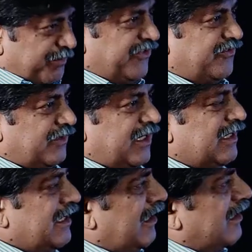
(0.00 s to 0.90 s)
memories to the
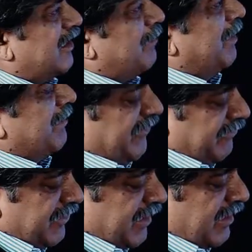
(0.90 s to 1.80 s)
long-term memories
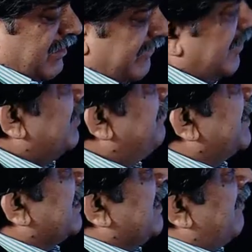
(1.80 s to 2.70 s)
which are significantly